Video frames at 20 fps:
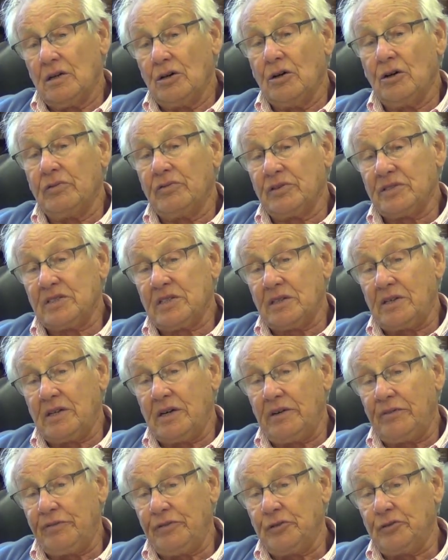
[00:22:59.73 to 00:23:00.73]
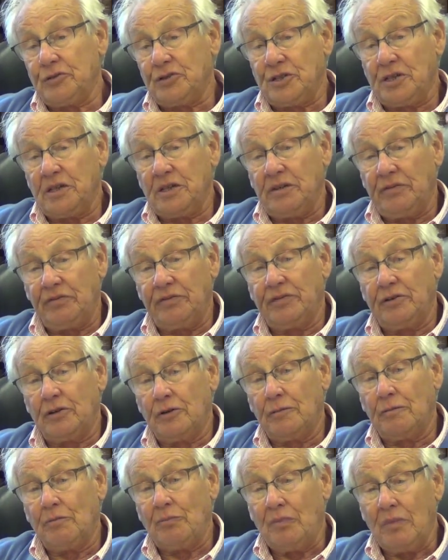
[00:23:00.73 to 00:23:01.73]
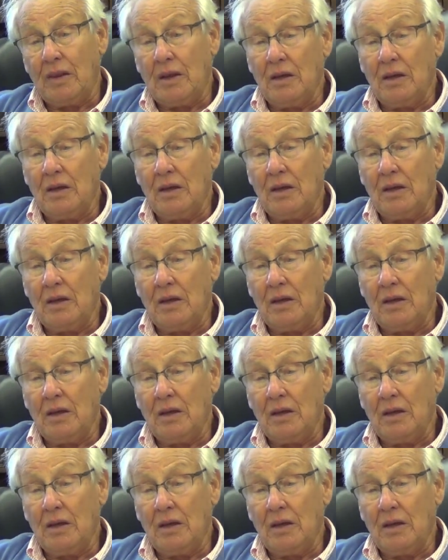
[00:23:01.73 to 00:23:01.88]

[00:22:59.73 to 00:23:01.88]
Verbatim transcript: who was a refugee from